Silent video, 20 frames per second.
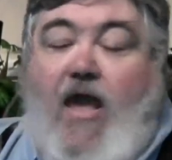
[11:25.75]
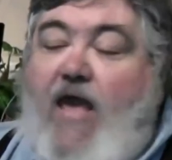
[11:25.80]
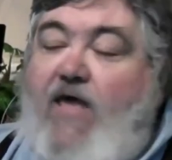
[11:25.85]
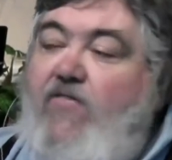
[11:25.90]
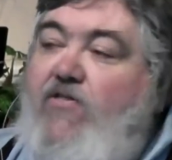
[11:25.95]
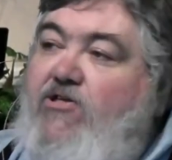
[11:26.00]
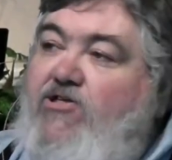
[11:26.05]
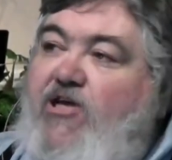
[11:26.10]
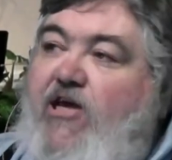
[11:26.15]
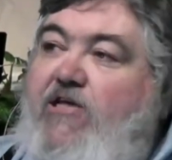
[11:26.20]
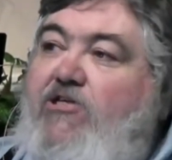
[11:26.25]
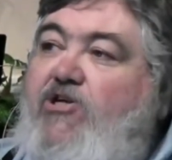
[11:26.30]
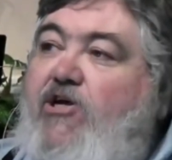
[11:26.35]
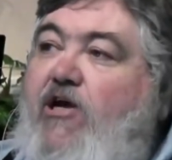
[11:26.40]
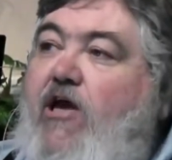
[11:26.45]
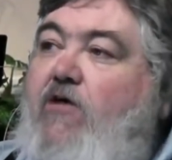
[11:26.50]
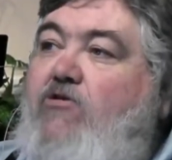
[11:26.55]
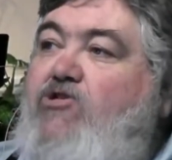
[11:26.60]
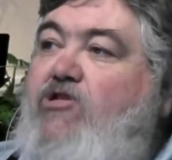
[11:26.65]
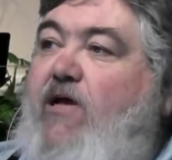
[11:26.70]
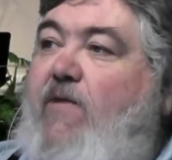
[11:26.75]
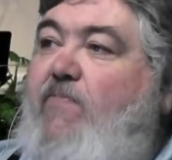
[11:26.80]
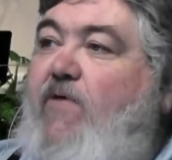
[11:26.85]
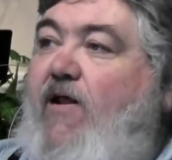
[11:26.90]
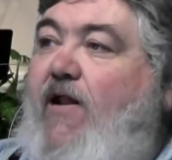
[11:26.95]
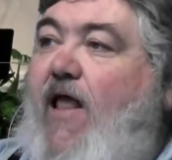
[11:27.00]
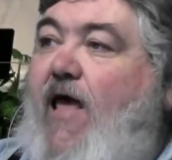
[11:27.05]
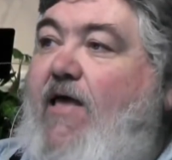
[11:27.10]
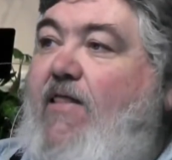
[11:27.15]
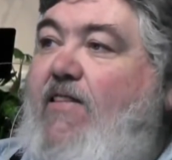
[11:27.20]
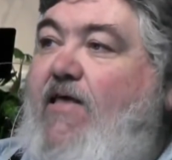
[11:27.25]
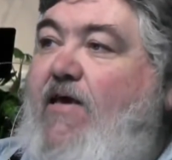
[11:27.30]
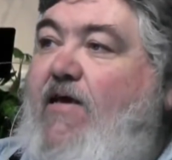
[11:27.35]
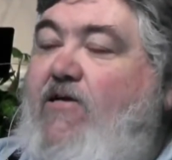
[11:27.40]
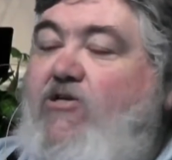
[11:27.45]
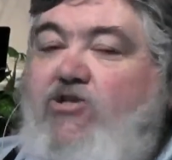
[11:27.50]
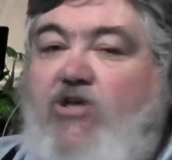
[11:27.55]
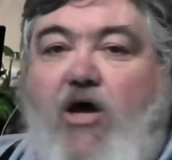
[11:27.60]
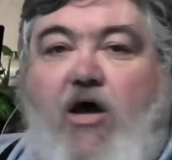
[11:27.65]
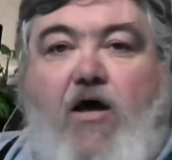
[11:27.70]
And the teaching goes something like
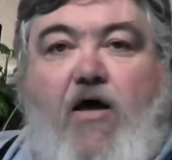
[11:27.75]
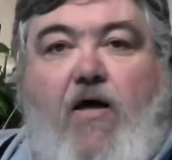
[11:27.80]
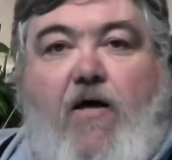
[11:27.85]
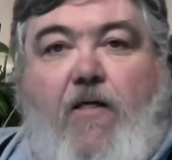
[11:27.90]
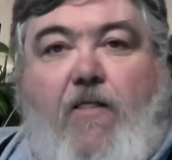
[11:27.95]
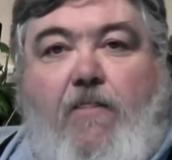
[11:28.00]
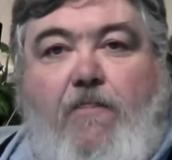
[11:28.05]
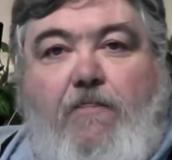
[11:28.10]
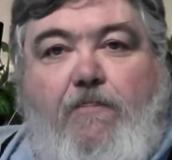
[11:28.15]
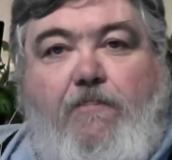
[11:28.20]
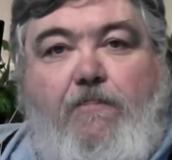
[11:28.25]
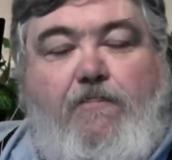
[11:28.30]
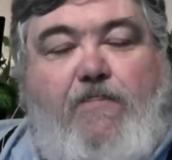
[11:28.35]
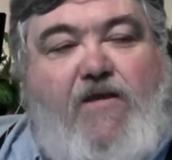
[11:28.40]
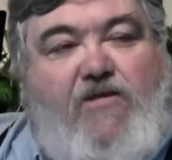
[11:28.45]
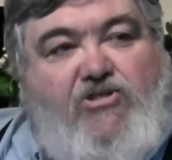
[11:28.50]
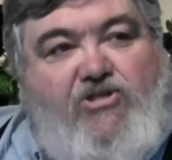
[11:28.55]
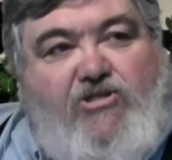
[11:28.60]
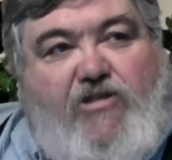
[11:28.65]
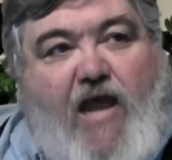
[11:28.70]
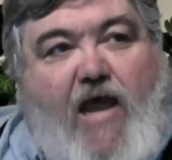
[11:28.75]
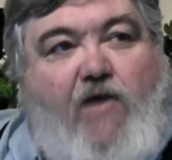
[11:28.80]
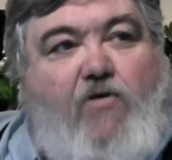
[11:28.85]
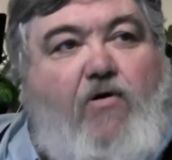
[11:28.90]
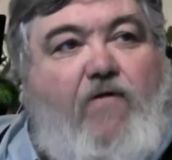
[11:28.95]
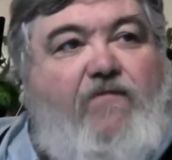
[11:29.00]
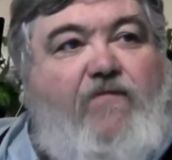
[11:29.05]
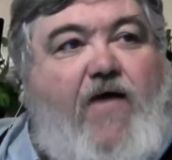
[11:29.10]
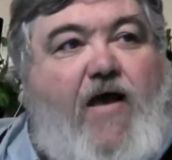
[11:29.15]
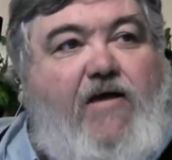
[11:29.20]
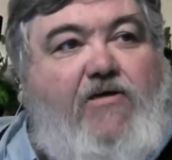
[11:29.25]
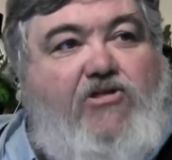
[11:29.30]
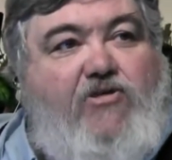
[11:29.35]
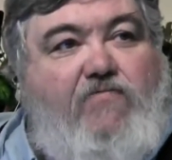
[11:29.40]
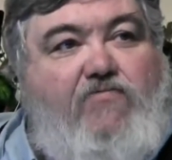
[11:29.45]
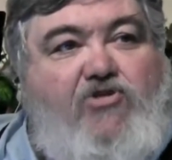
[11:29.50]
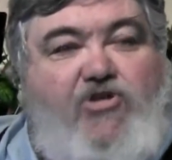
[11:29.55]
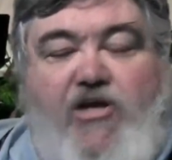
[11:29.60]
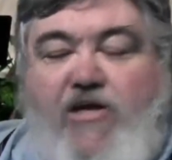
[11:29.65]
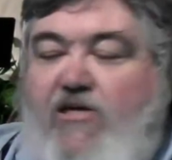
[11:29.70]
this: the sacrifice
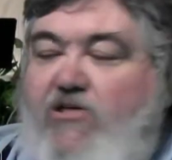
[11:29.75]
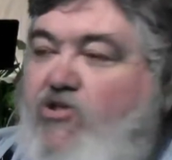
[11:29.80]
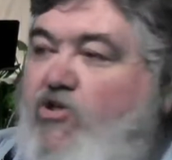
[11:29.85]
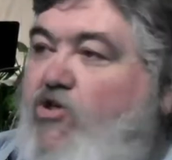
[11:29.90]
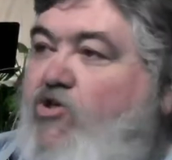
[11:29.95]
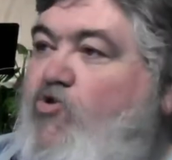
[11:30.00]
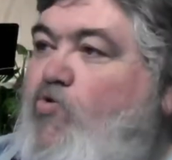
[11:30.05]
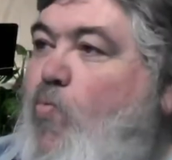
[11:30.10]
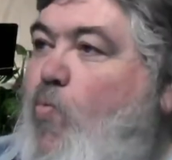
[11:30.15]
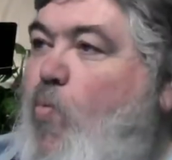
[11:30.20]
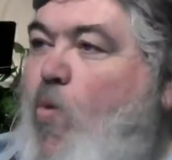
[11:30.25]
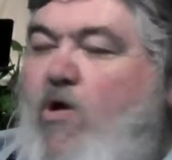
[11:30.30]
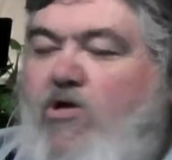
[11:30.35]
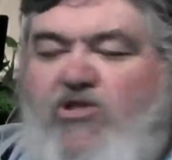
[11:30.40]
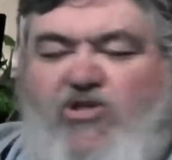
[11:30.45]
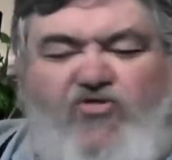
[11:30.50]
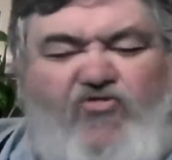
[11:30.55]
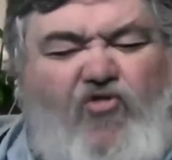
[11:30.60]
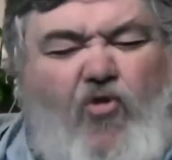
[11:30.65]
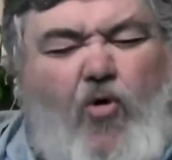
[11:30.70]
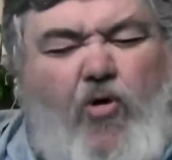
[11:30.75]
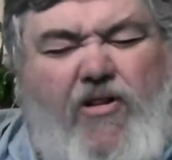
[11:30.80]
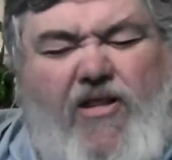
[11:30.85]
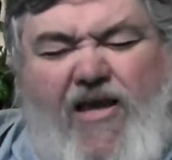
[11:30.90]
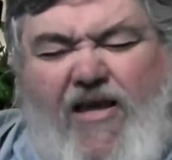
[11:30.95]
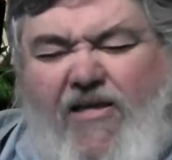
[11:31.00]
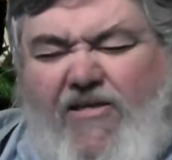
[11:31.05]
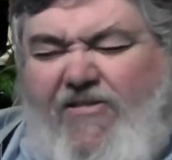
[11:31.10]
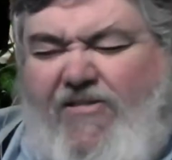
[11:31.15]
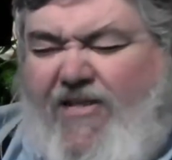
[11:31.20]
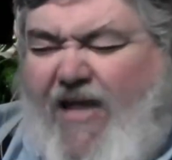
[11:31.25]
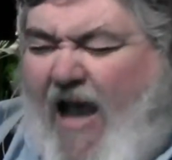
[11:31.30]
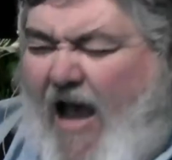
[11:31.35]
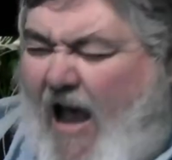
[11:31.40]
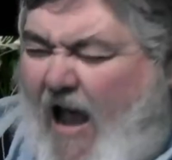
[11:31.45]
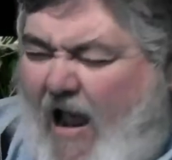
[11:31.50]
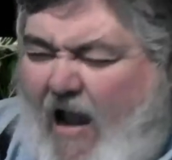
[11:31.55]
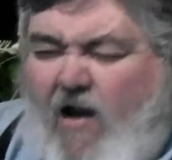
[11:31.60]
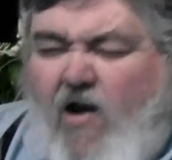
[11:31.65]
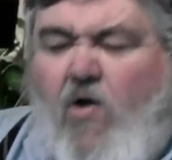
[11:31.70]
of Jesus was for the
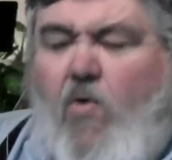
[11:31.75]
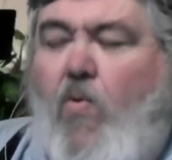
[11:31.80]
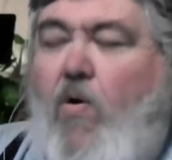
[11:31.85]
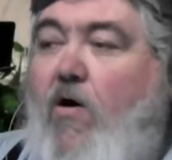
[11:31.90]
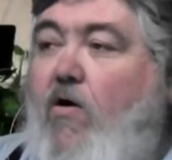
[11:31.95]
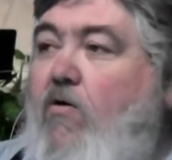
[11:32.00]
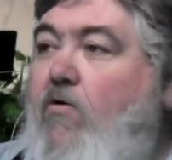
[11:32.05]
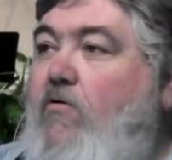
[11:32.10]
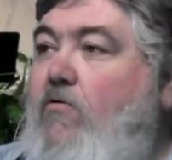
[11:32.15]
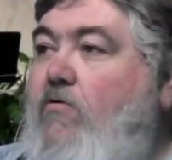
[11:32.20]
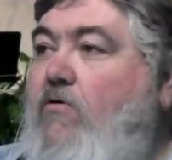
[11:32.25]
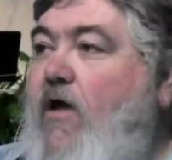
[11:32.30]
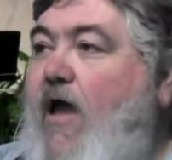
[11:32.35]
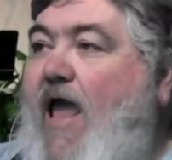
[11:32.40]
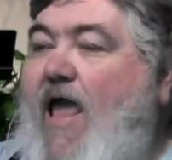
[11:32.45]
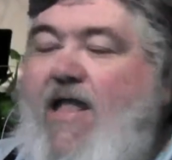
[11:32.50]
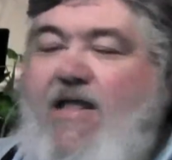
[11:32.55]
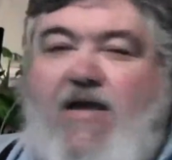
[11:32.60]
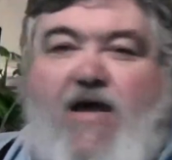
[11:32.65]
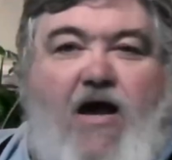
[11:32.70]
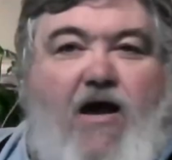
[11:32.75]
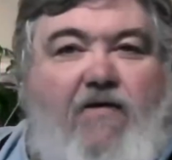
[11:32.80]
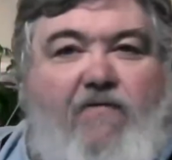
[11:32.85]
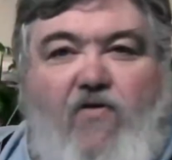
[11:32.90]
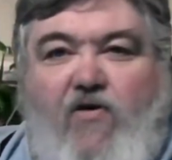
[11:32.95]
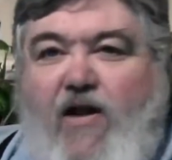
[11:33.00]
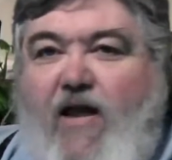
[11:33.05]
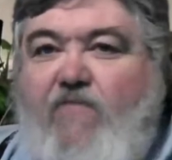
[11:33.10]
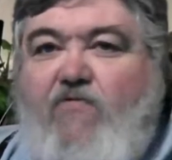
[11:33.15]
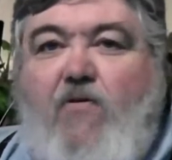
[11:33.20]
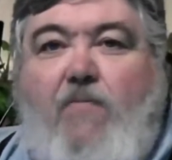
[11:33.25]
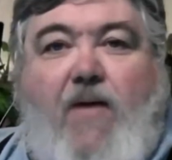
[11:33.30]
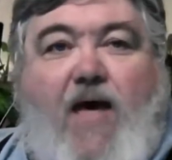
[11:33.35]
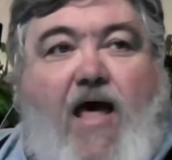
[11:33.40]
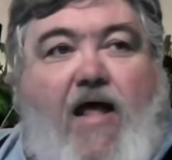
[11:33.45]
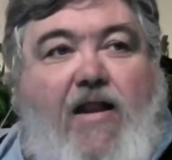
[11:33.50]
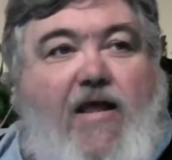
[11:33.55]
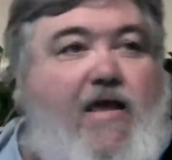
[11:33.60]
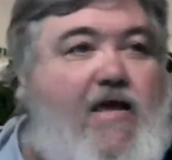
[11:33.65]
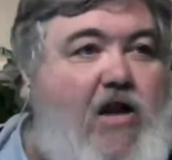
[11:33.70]
entire world and covered
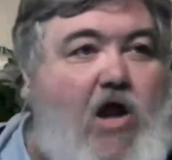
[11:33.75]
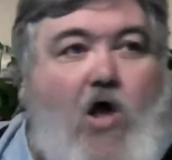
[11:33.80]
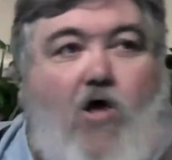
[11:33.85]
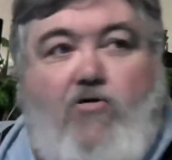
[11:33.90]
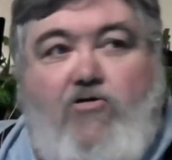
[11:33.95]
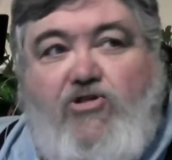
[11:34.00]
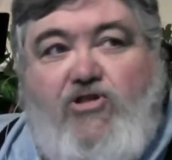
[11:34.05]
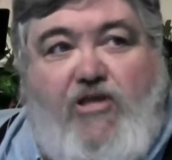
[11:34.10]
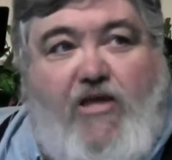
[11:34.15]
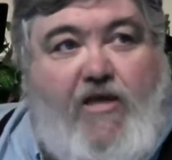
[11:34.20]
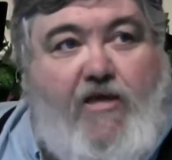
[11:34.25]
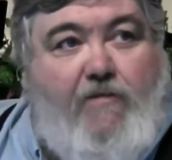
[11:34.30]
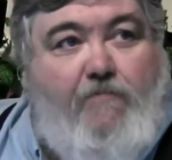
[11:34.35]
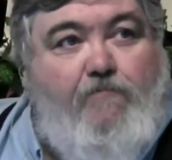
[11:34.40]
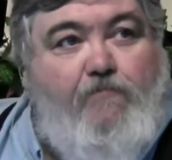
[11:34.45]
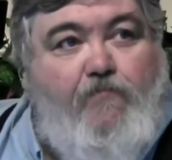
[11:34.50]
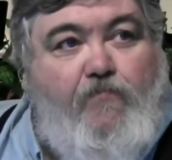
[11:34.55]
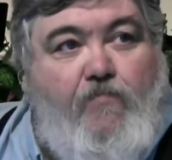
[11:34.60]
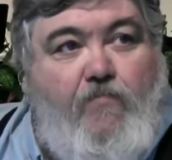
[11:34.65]
everybody in all sin.